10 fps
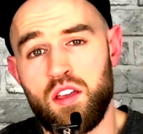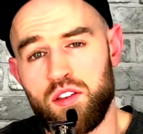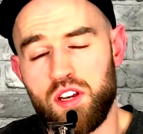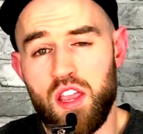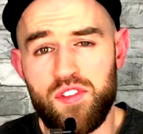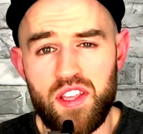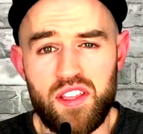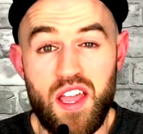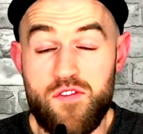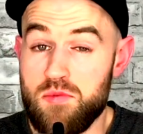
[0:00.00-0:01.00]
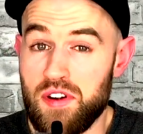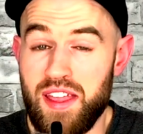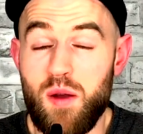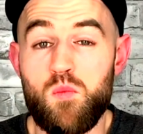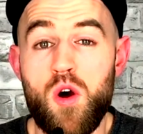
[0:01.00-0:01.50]
Good evening, everybody,
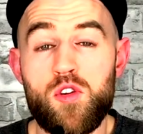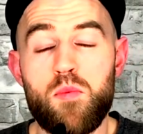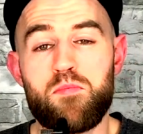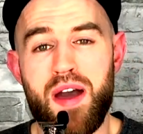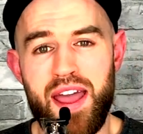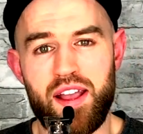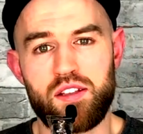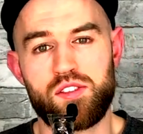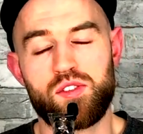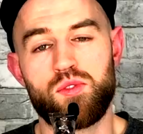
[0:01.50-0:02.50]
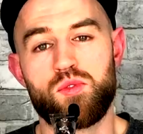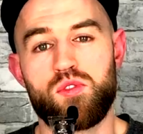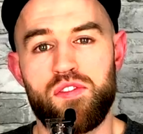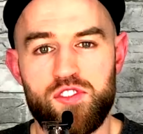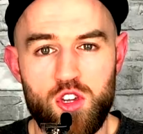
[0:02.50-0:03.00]
and welcome back to
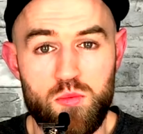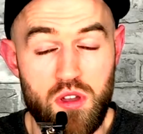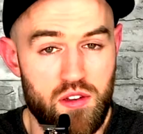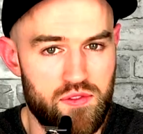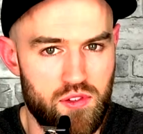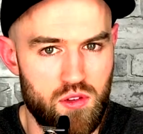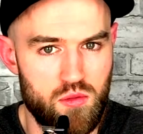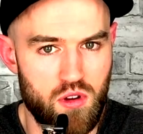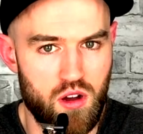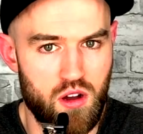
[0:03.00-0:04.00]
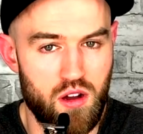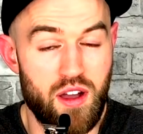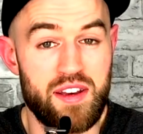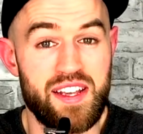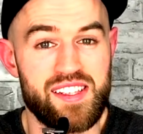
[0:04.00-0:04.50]
GriftTube if you are
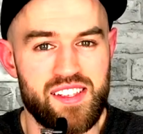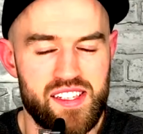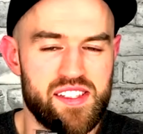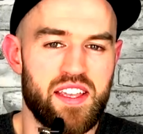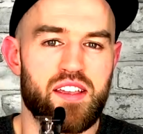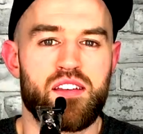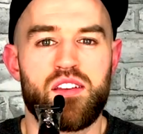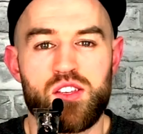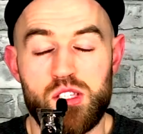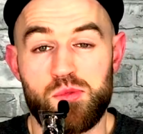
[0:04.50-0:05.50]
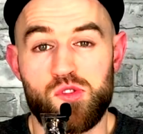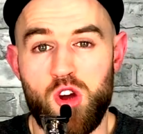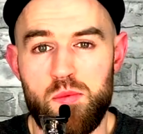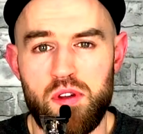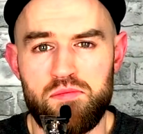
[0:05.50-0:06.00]
an existing
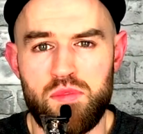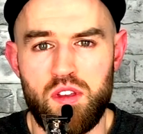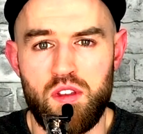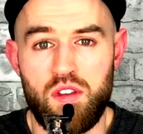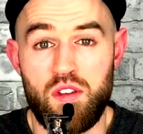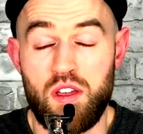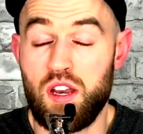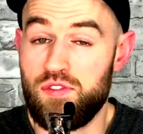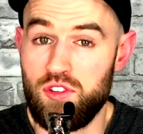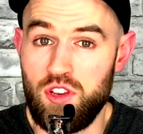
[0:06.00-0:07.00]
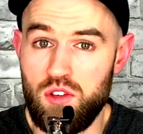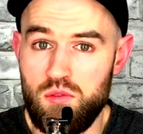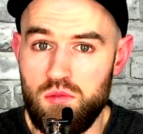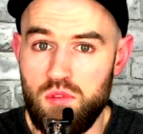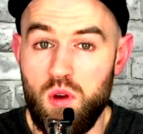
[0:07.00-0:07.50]
subscriber. And if you're
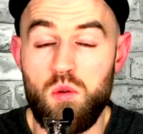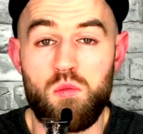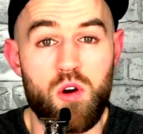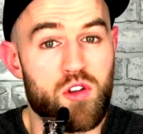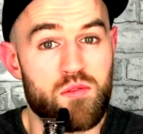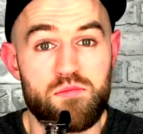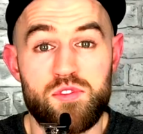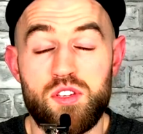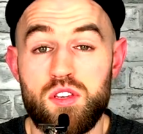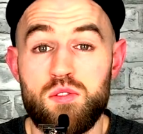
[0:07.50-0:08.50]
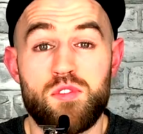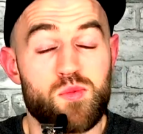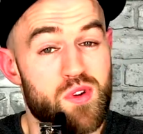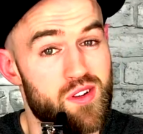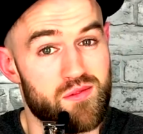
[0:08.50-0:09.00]
new, welcome to you as
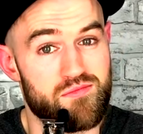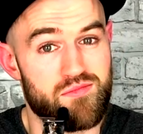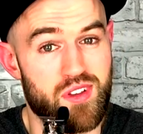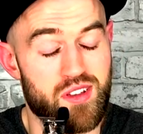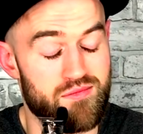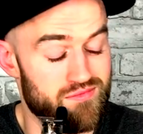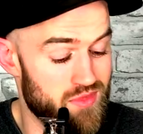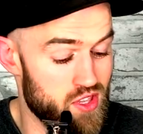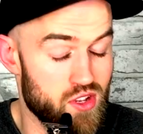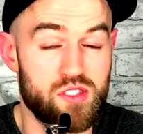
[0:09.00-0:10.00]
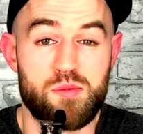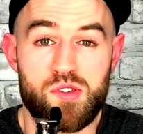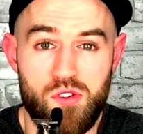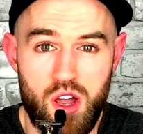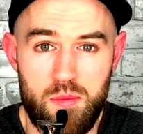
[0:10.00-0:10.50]
well. And you can
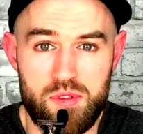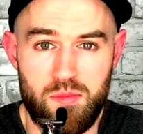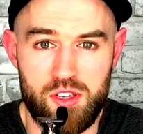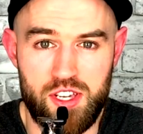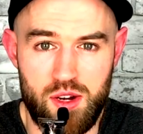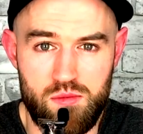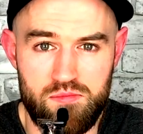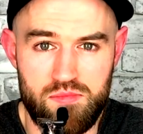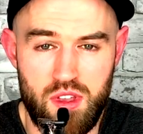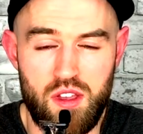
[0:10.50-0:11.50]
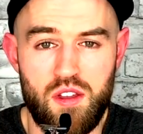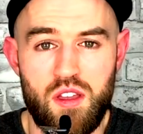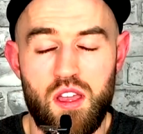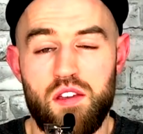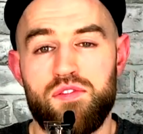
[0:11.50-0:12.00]
subscribe to my channel
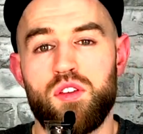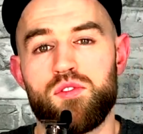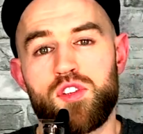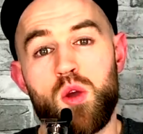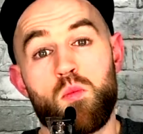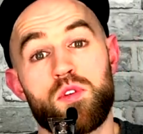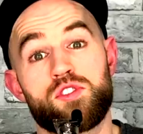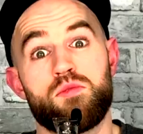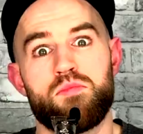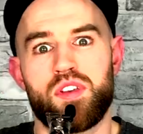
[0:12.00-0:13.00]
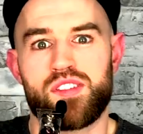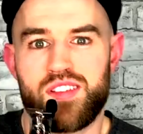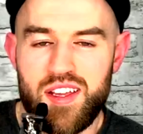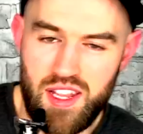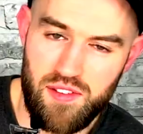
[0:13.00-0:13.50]
if you don't want to miss
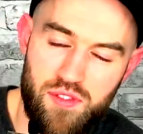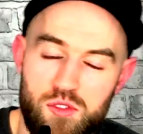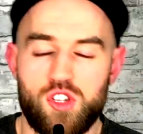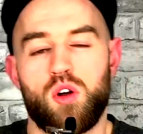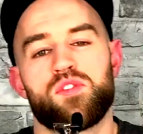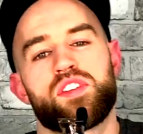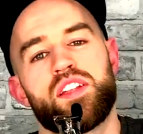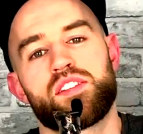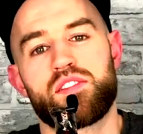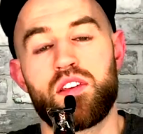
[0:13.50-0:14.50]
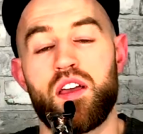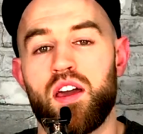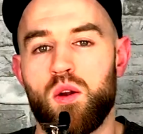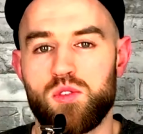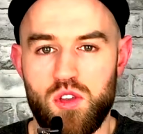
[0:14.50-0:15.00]
any future content,
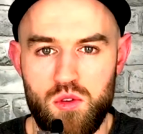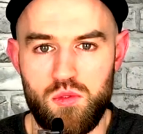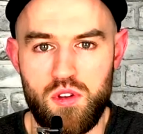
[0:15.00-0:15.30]
and also